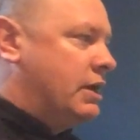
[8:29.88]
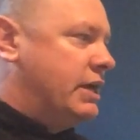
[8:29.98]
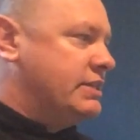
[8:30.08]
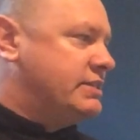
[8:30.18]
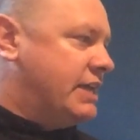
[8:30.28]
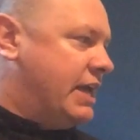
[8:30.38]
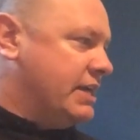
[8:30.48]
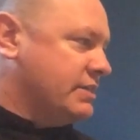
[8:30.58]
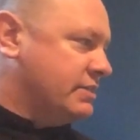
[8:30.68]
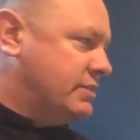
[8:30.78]
It
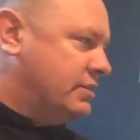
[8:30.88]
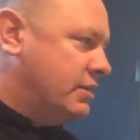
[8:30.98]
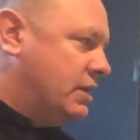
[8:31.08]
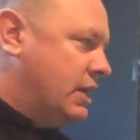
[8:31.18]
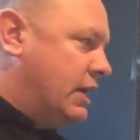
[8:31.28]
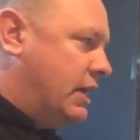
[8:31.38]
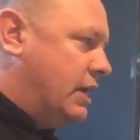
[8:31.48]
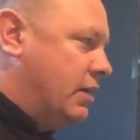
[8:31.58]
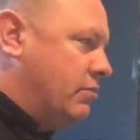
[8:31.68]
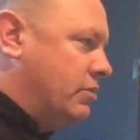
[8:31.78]
says
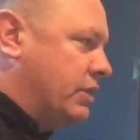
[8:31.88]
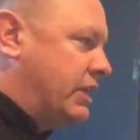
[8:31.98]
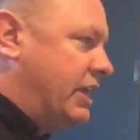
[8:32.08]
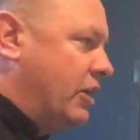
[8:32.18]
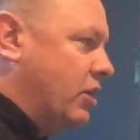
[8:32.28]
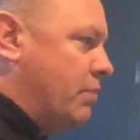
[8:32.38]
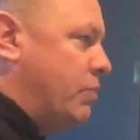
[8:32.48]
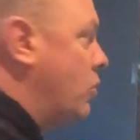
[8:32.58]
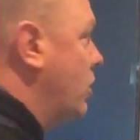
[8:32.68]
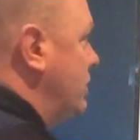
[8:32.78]
the Kira
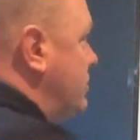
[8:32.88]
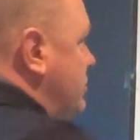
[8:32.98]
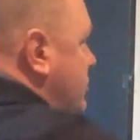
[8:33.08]
port